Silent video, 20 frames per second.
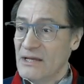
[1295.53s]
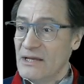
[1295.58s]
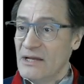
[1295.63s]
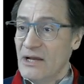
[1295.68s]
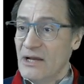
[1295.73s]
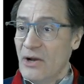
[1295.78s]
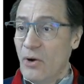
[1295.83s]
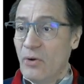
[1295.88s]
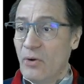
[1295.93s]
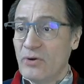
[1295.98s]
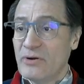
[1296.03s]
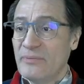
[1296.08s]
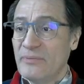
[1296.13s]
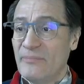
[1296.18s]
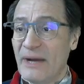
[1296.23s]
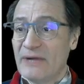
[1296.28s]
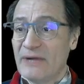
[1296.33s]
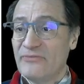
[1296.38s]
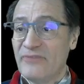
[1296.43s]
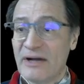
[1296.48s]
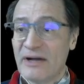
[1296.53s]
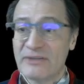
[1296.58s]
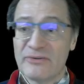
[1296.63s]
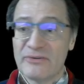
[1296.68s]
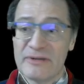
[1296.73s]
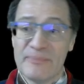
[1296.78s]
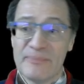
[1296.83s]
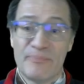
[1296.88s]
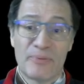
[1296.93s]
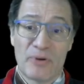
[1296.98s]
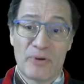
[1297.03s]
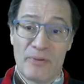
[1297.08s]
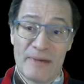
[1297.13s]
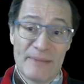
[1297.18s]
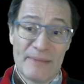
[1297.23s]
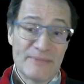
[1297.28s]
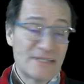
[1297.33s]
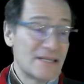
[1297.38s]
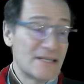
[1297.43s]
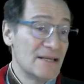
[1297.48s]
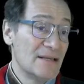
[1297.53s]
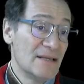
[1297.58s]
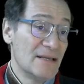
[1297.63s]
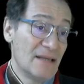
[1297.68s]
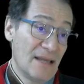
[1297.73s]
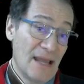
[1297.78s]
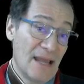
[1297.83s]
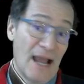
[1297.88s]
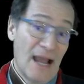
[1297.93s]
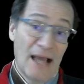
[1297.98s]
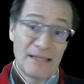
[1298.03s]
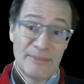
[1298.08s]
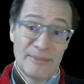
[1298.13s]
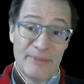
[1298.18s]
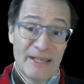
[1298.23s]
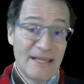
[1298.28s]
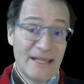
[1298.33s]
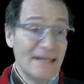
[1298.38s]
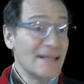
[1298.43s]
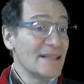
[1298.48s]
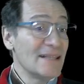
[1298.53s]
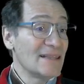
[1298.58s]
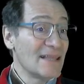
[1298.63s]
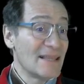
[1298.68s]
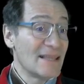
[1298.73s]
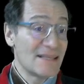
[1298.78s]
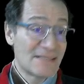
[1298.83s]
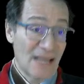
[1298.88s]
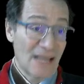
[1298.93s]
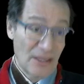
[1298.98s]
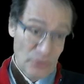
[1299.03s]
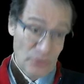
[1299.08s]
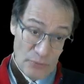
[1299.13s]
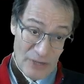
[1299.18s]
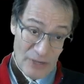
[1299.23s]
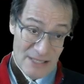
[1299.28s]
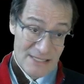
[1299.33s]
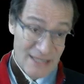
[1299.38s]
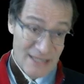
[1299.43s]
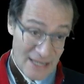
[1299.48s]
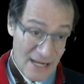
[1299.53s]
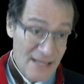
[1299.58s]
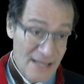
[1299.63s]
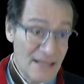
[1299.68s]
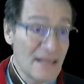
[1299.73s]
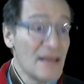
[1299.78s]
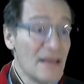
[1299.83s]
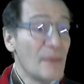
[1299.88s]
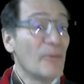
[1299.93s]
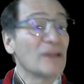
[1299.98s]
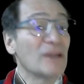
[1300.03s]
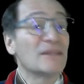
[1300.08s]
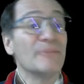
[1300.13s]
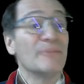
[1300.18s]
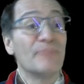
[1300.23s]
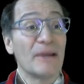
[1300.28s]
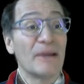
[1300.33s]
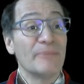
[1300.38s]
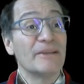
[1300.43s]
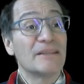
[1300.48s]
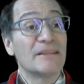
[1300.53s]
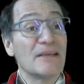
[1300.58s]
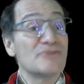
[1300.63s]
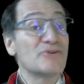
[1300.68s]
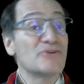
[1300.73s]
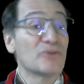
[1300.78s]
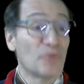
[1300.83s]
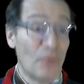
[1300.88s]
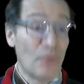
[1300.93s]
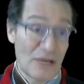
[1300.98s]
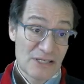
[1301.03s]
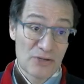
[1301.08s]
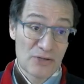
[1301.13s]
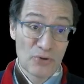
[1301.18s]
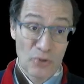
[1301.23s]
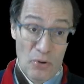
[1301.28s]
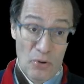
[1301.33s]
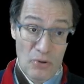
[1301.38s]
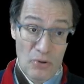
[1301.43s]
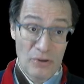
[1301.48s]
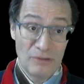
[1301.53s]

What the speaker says: Or manufacturing problems. At the beginning, the design was right, but implementation was wrong.